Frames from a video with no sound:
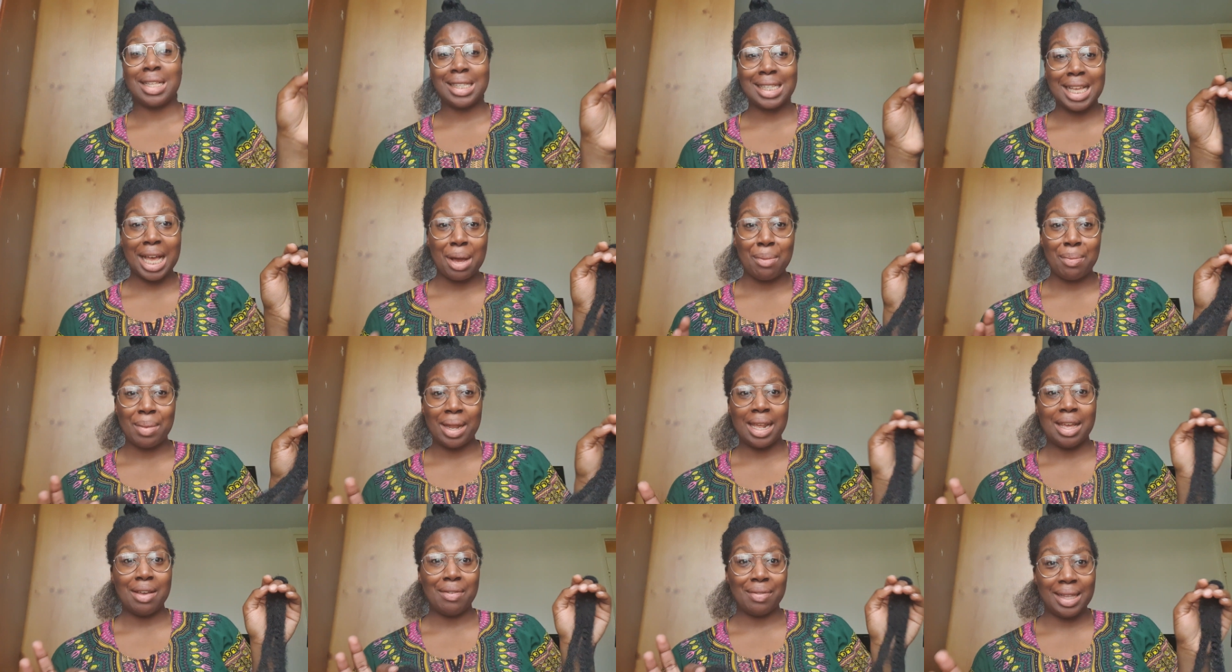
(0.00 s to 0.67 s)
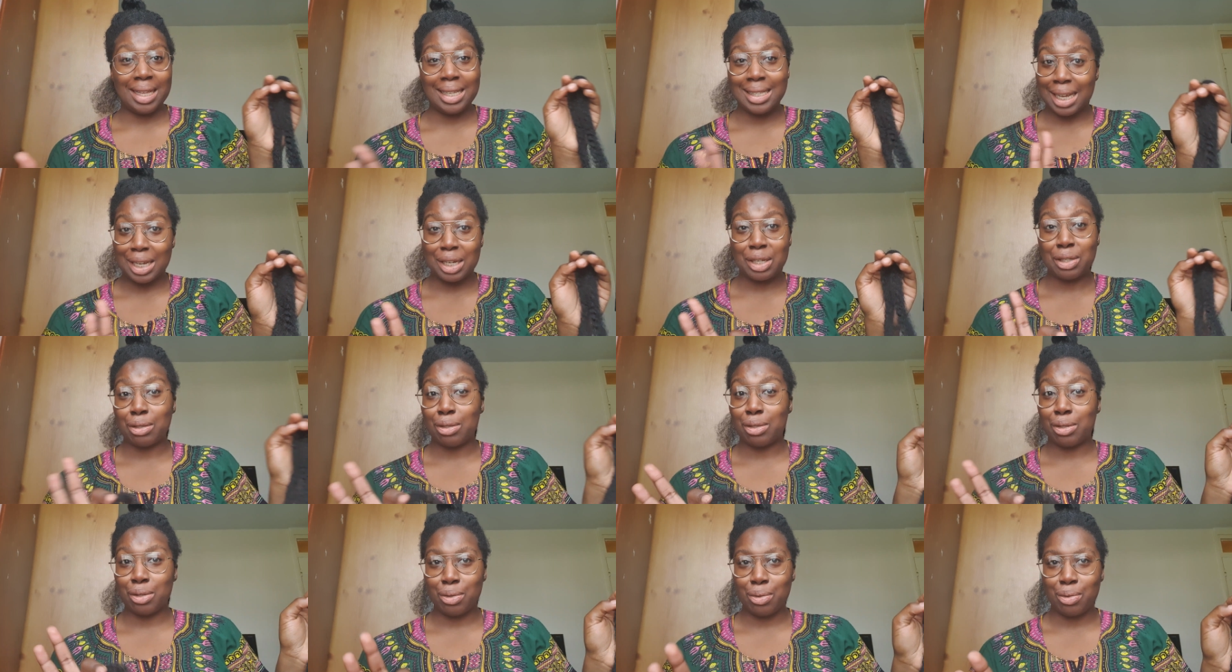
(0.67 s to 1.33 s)
how many of these I can
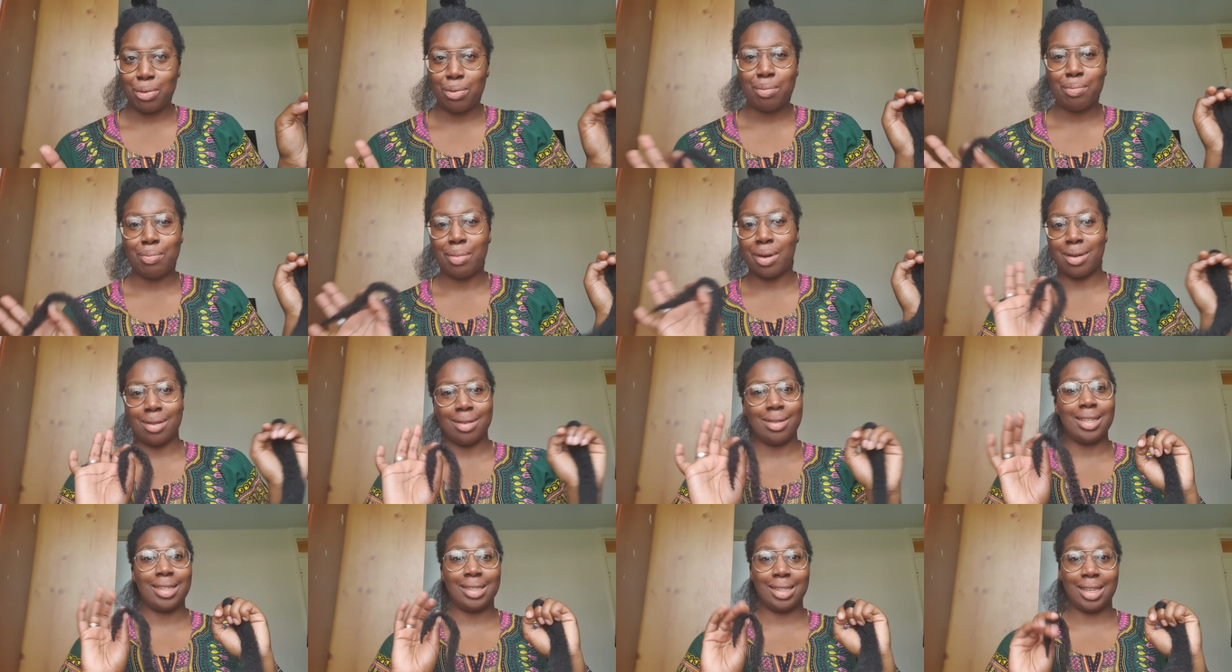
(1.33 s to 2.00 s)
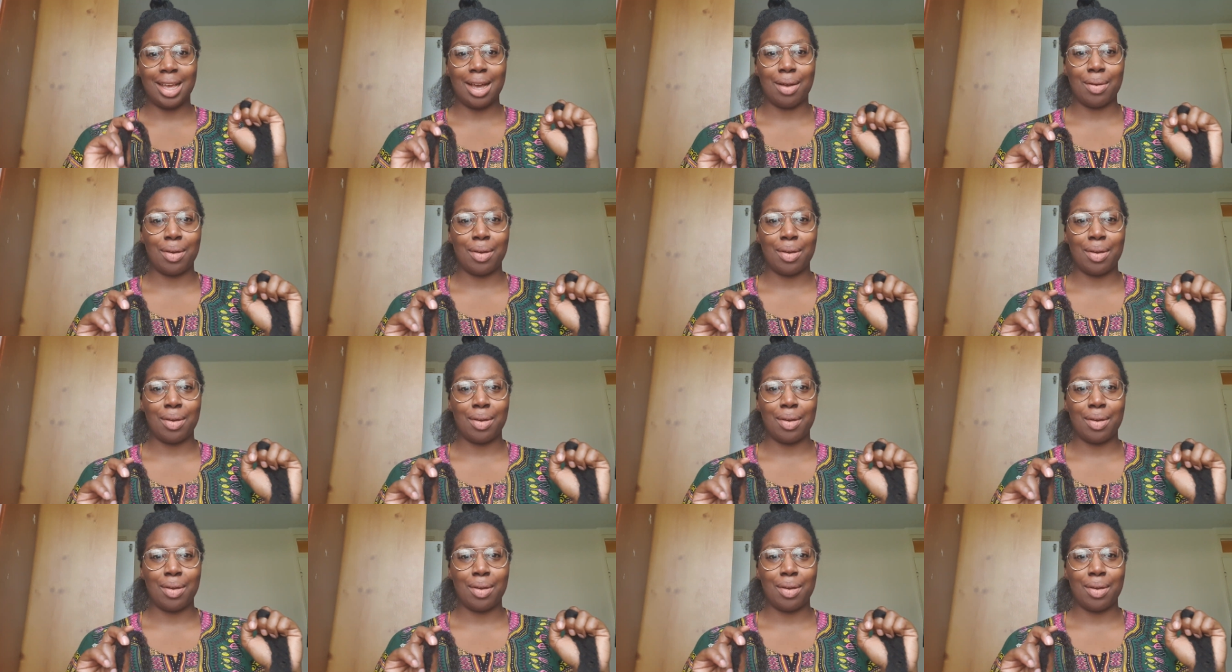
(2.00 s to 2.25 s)
do. But let's see how it